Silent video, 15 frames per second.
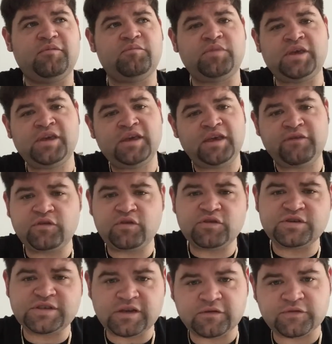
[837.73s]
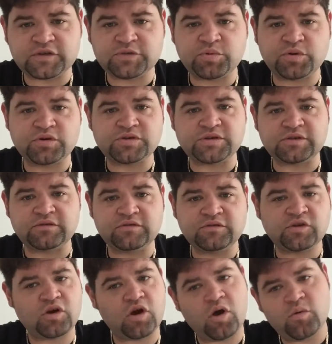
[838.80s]
being. If they're a selfish person,
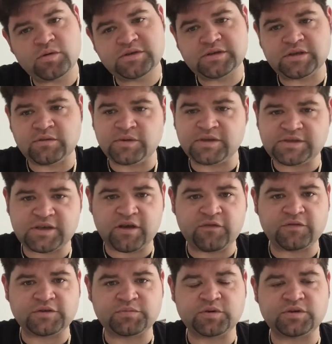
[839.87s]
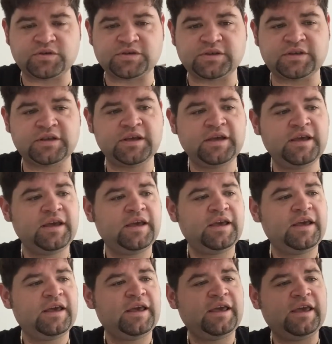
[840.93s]
they're always going to be a selfish person.
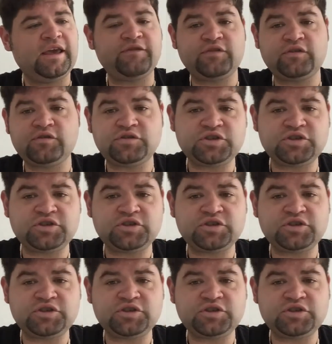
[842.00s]
If they're a